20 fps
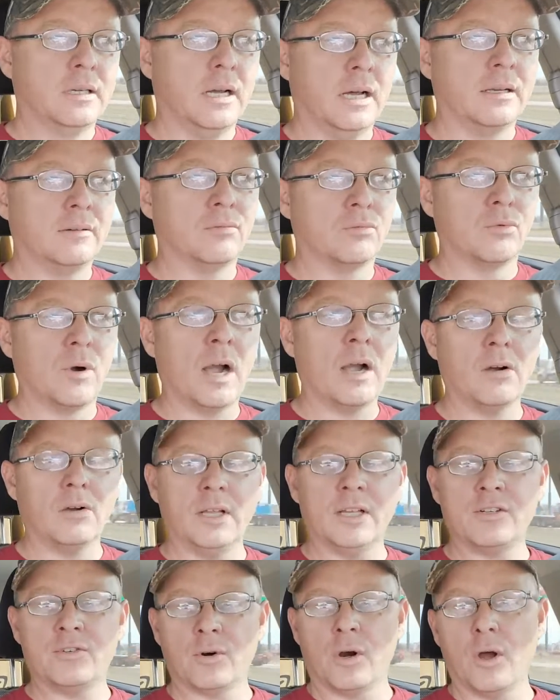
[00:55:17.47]
I
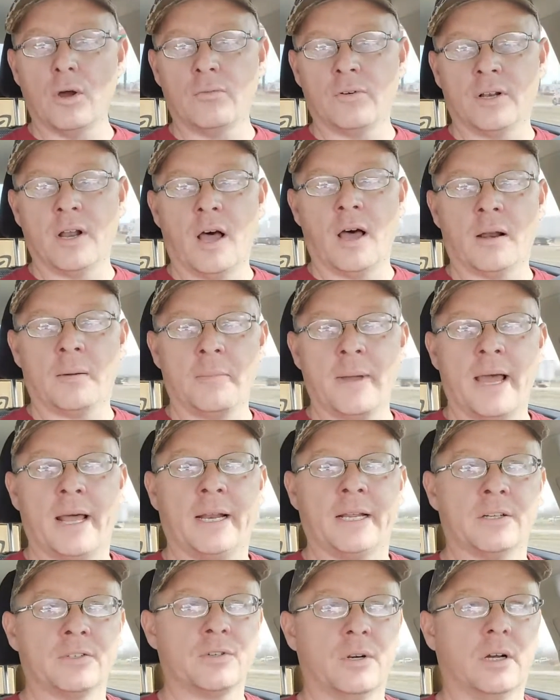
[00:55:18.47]
rarely drove an
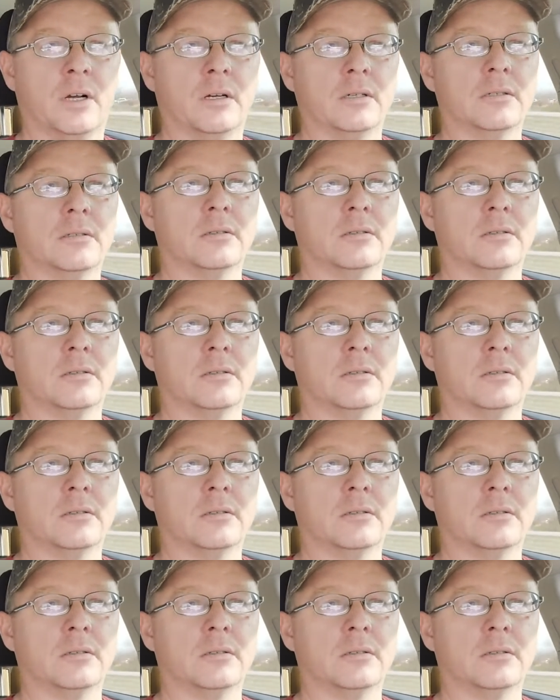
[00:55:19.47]
automatic truck.